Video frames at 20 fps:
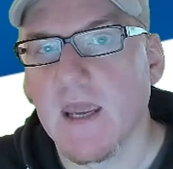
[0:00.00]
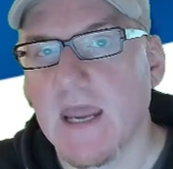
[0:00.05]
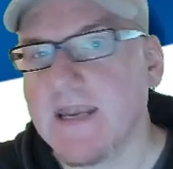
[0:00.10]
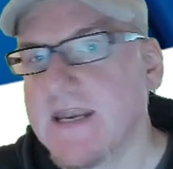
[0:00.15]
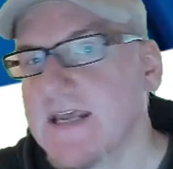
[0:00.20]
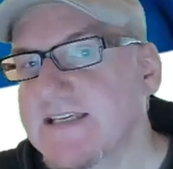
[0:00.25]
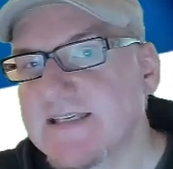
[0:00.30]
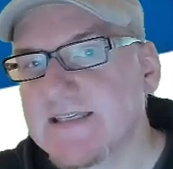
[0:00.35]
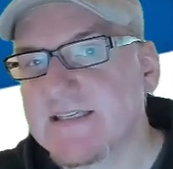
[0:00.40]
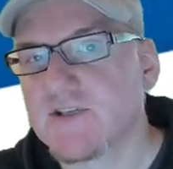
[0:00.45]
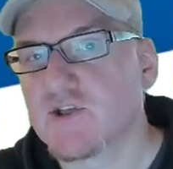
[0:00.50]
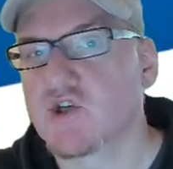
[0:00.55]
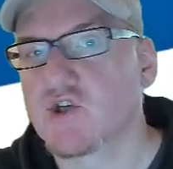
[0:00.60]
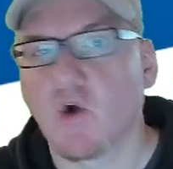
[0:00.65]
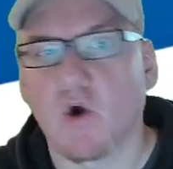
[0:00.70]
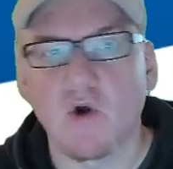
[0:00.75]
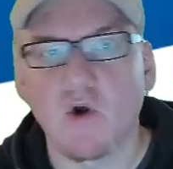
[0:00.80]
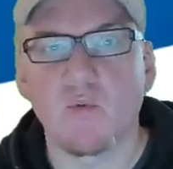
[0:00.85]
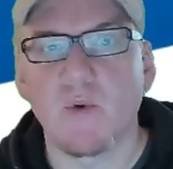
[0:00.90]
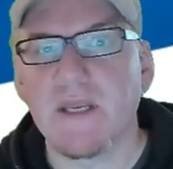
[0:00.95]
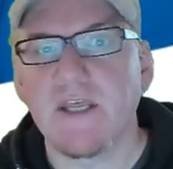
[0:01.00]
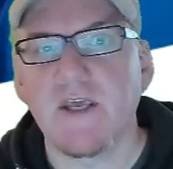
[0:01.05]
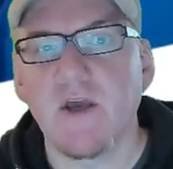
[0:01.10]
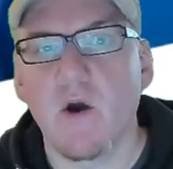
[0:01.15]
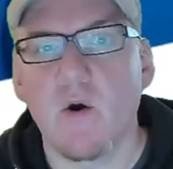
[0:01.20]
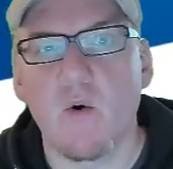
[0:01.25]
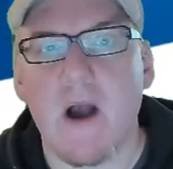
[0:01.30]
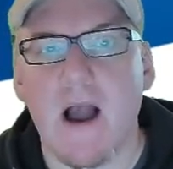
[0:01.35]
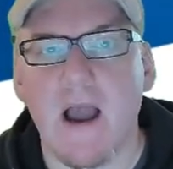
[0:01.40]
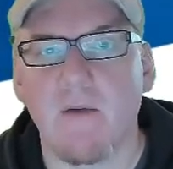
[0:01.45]
this short
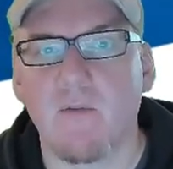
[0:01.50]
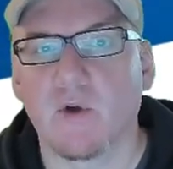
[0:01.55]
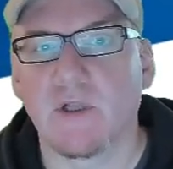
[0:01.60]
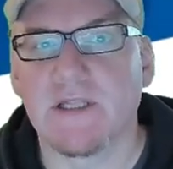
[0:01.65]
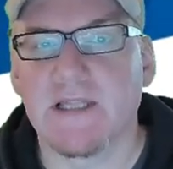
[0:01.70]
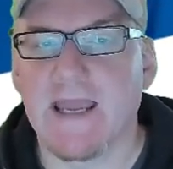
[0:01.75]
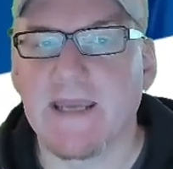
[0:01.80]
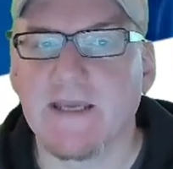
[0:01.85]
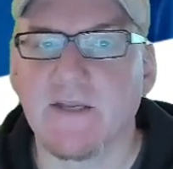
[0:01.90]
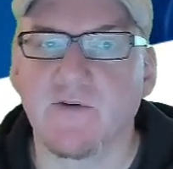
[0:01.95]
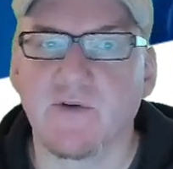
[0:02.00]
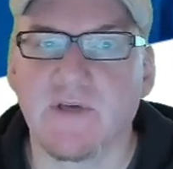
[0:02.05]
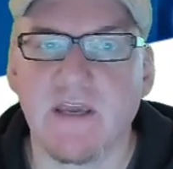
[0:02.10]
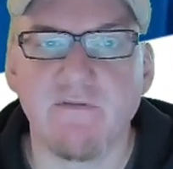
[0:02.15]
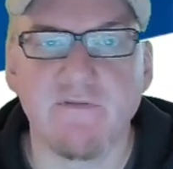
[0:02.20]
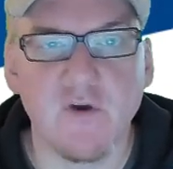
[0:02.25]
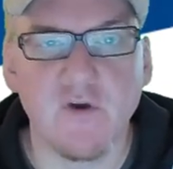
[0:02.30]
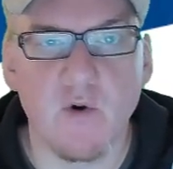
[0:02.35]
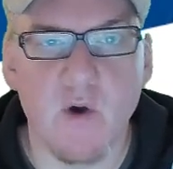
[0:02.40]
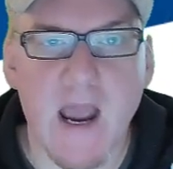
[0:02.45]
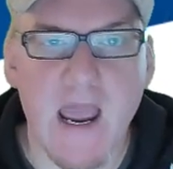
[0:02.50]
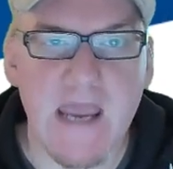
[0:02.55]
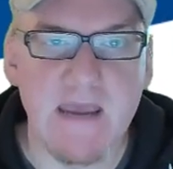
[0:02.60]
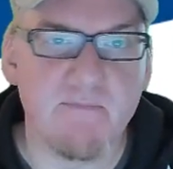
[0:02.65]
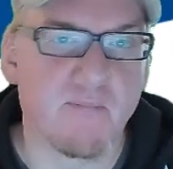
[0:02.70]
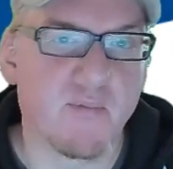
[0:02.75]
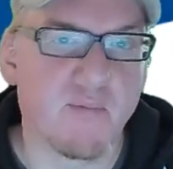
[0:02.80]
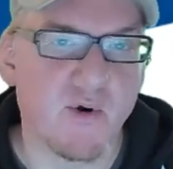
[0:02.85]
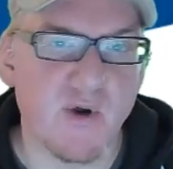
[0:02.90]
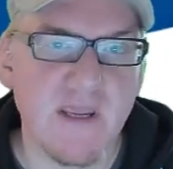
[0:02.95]
video I would like to give you
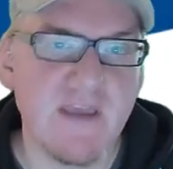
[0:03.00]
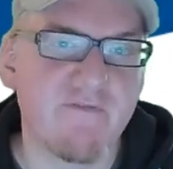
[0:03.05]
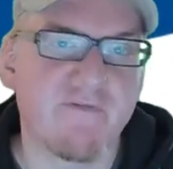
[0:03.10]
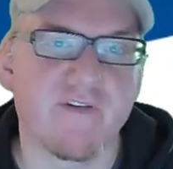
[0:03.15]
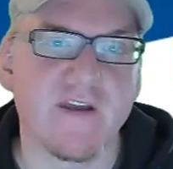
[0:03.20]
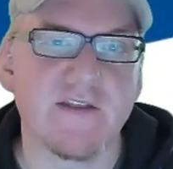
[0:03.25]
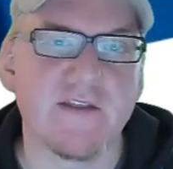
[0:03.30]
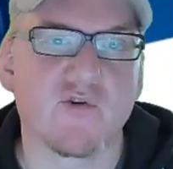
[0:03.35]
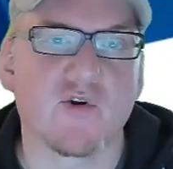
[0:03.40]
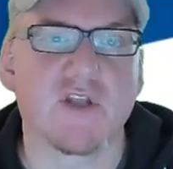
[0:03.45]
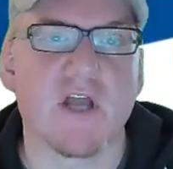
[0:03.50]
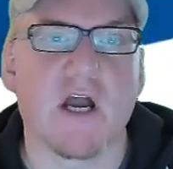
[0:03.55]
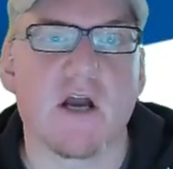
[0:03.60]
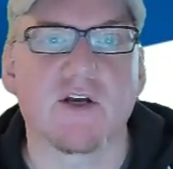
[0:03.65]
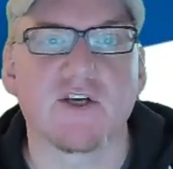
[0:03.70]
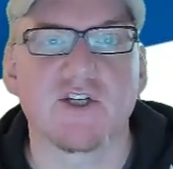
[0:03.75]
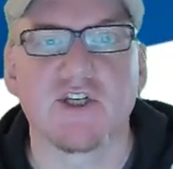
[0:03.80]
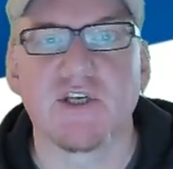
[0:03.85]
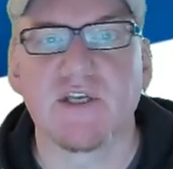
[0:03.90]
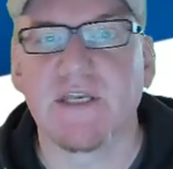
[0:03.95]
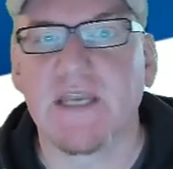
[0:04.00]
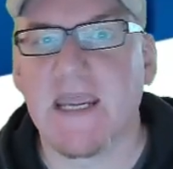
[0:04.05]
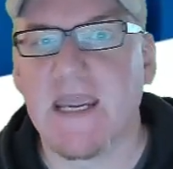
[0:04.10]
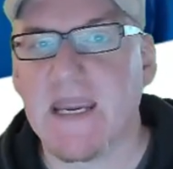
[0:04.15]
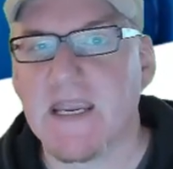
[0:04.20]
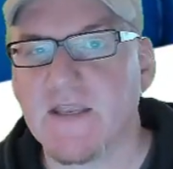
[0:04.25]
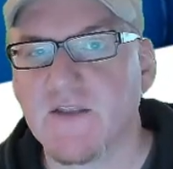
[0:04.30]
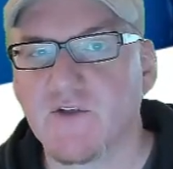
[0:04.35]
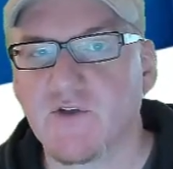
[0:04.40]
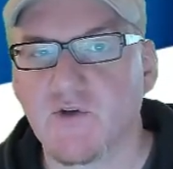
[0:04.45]
a brief introduction
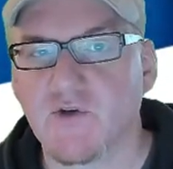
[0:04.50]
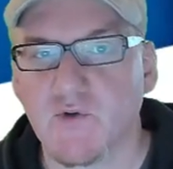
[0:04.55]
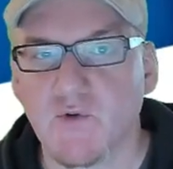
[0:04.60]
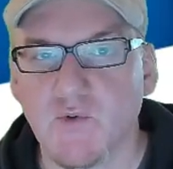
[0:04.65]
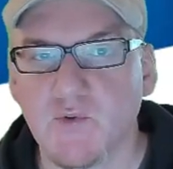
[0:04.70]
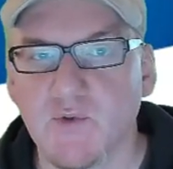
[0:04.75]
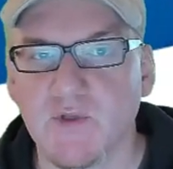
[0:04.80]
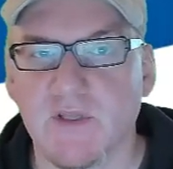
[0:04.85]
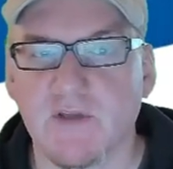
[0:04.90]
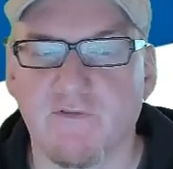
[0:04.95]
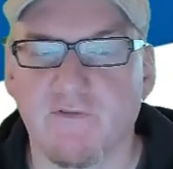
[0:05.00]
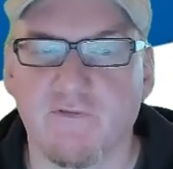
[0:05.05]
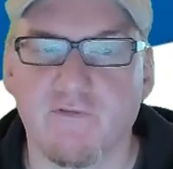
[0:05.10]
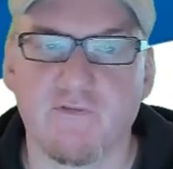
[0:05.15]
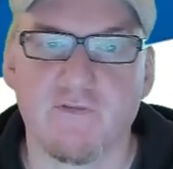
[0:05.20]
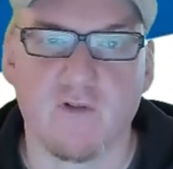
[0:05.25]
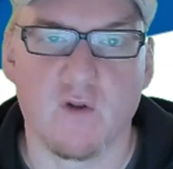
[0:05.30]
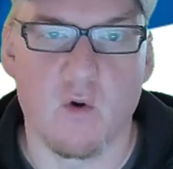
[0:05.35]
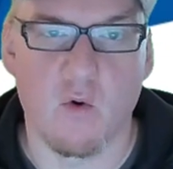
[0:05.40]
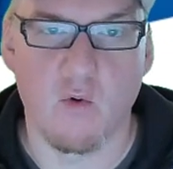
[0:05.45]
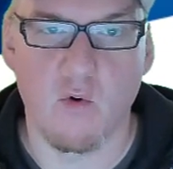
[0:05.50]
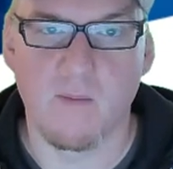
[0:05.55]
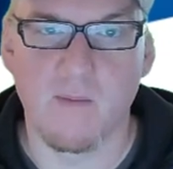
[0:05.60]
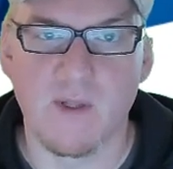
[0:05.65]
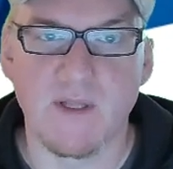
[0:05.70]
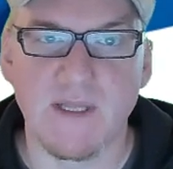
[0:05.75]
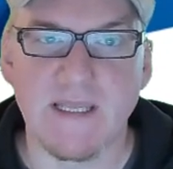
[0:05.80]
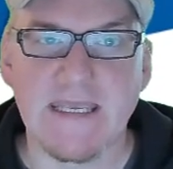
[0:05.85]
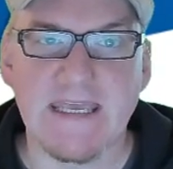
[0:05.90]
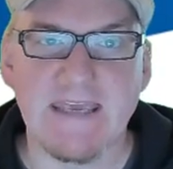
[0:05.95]
into the
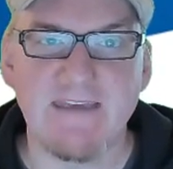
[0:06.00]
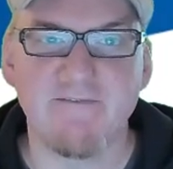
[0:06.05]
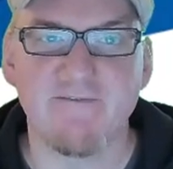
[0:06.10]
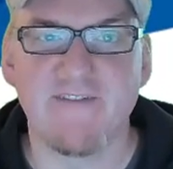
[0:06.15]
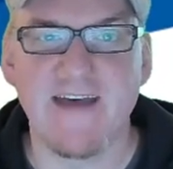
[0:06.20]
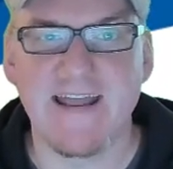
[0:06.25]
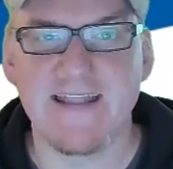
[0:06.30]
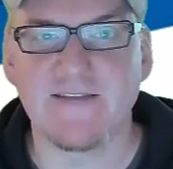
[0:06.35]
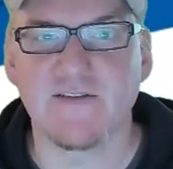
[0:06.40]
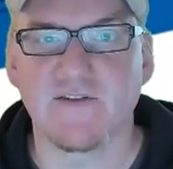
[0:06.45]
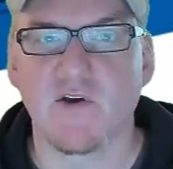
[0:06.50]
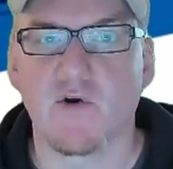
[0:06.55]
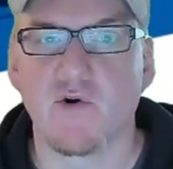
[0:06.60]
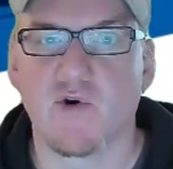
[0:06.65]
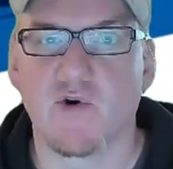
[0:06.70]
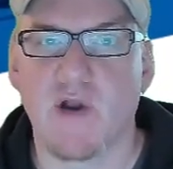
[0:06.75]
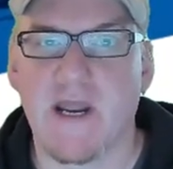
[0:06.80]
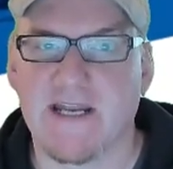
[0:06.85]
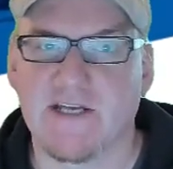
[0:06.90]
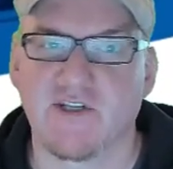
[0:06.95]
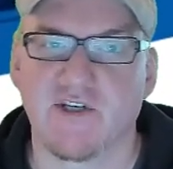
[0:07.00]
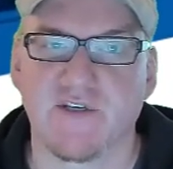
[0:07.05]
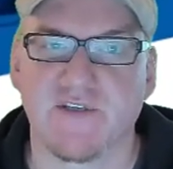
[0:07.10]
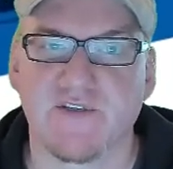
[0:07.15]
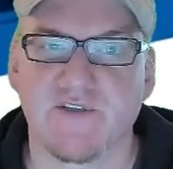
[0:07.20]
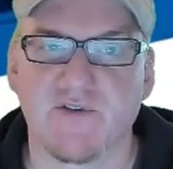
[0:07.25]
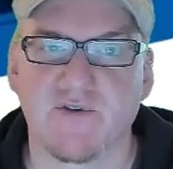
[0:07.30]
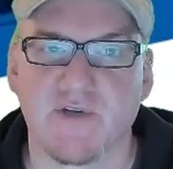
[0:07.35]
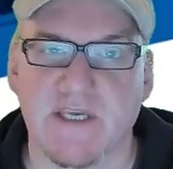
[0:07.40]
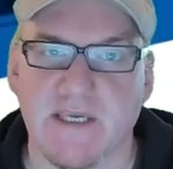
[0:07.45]
Flowable event
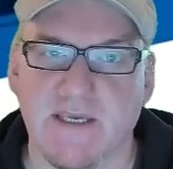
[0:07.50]
registry.